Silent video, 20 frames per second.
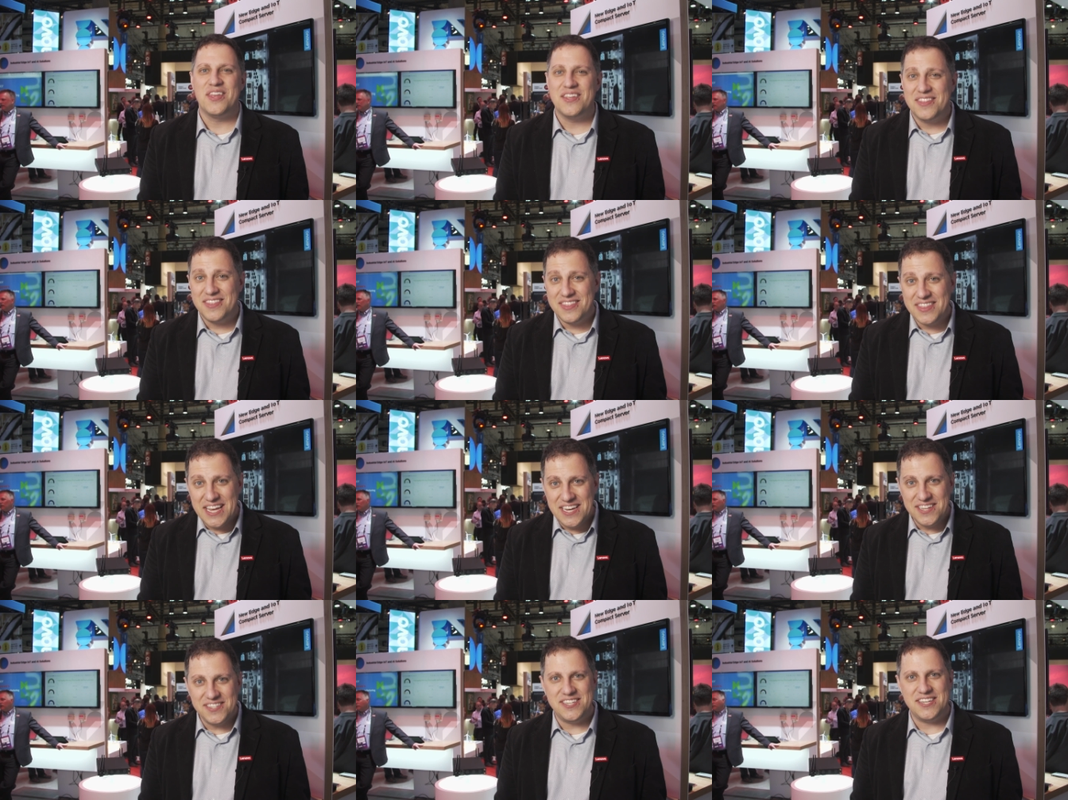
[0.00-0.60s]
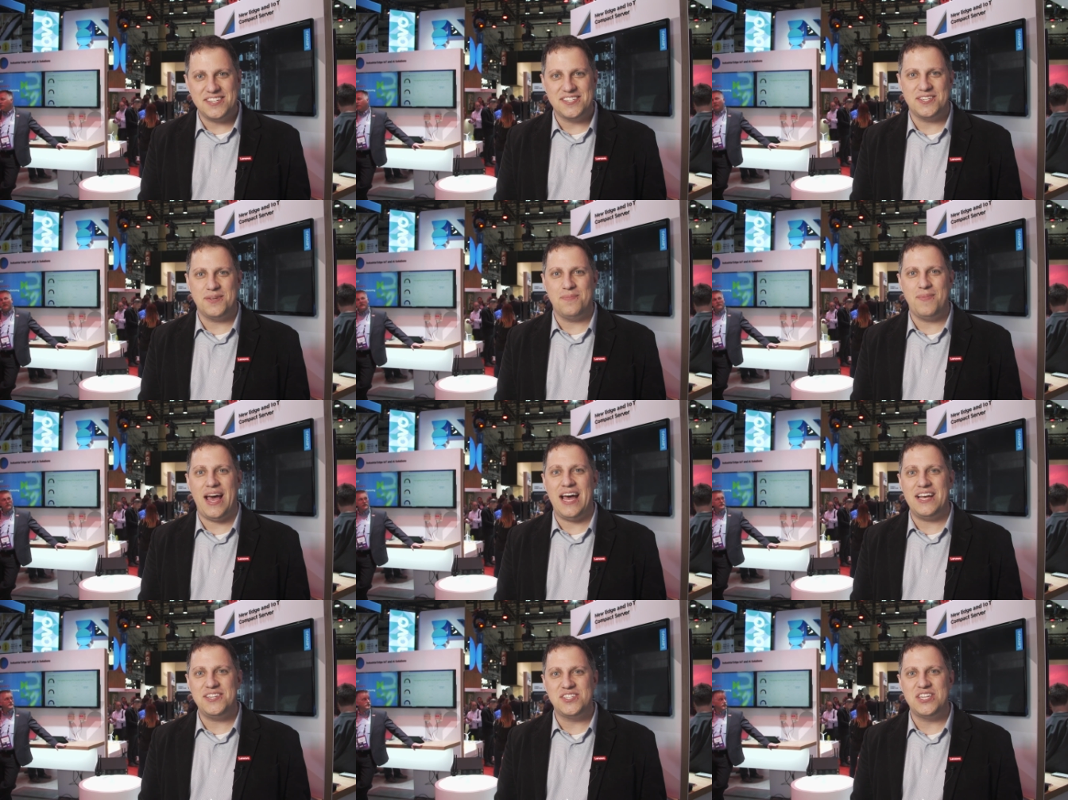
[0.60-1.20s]
The ThinkSystem
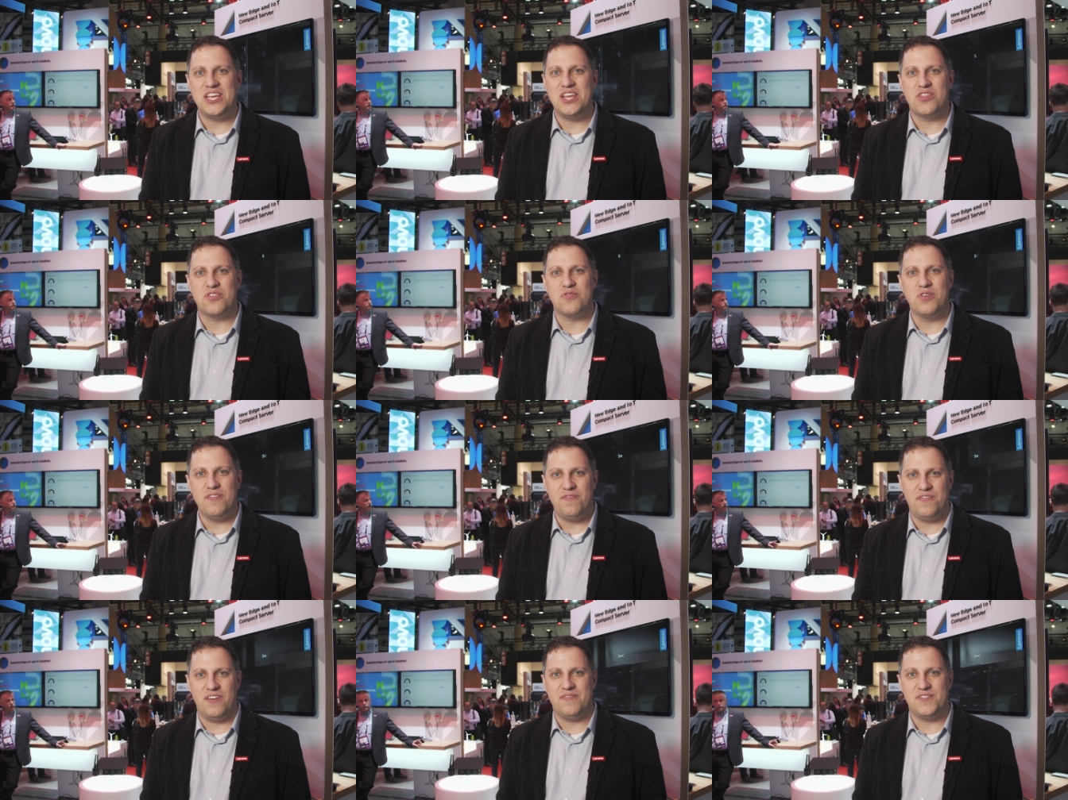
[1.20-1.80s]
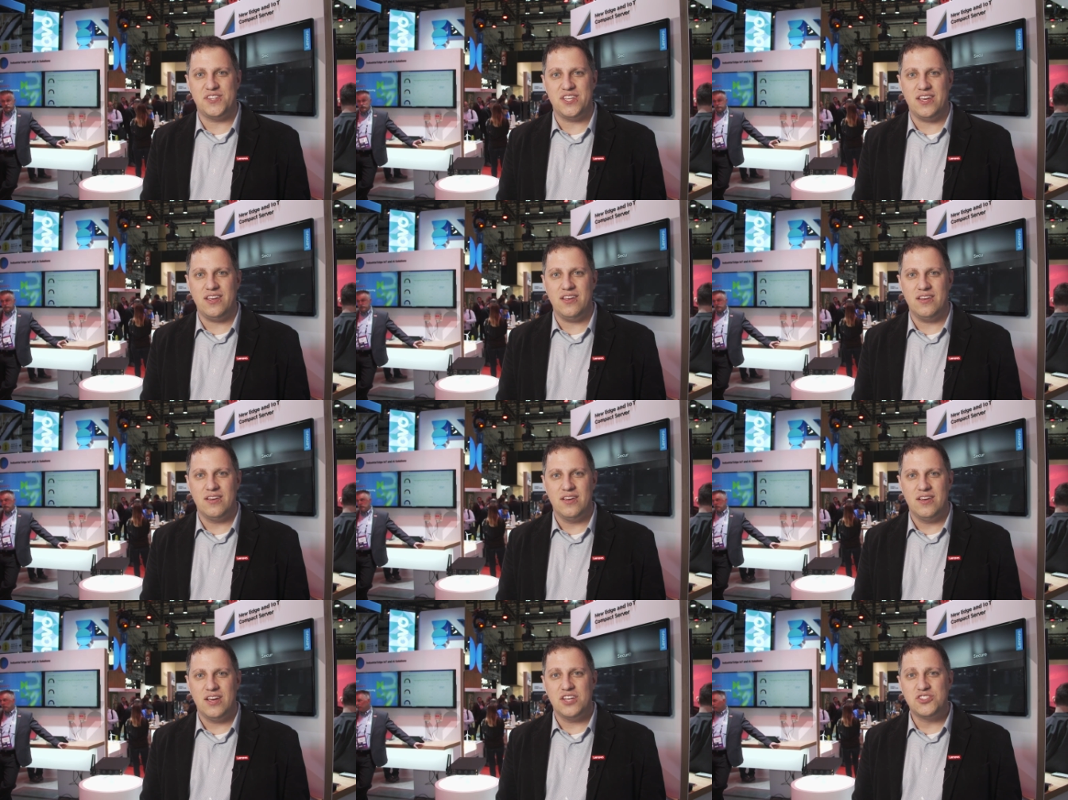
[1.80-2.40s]

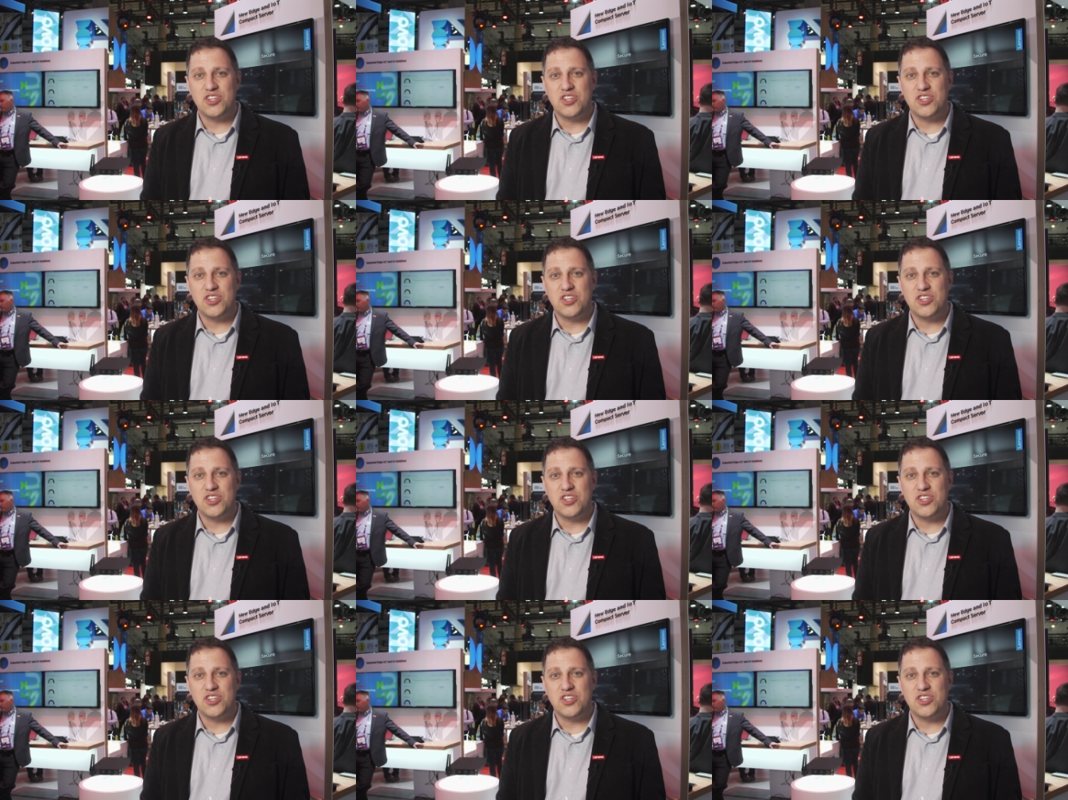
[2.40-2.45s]
SE350